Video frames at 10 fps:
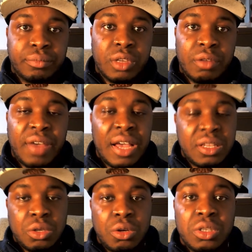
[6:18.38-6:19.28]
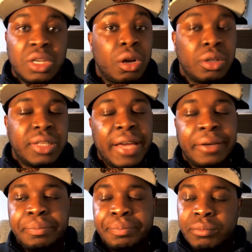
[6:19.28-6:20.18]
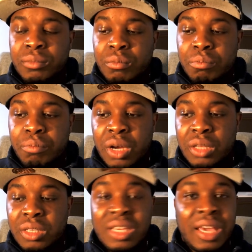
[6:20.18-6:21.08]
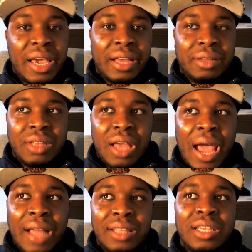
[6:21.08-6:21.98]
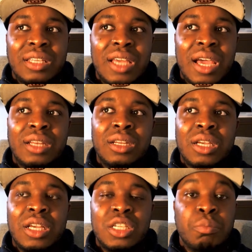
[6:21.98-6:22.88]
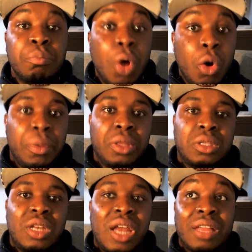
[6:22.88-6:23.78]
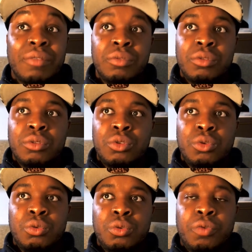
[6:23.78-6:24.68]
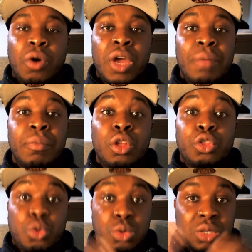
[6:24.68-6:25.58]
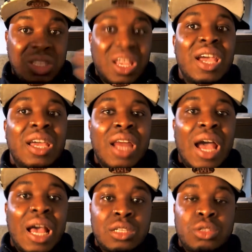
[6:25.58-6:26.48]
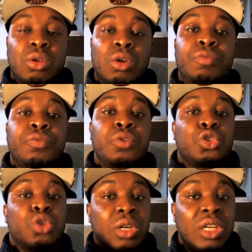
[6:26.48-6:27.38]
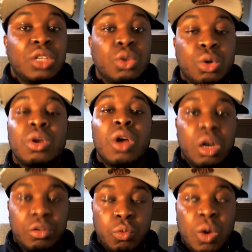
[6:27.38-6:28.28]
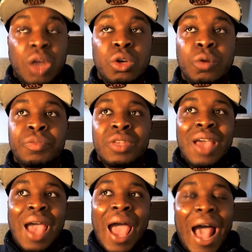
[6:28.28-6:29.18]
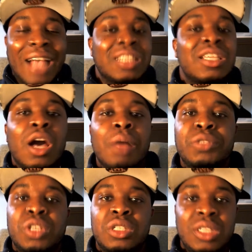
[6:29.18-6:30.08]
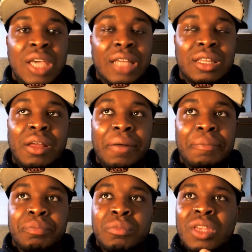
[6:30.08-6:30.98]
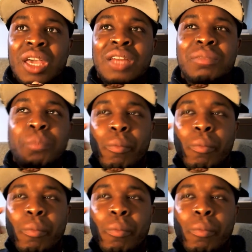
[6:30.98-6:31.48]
vassals and all that. But yeah, I think that his moment, like, to for him to stand as the future leader of Wano, hasn't come just yet. And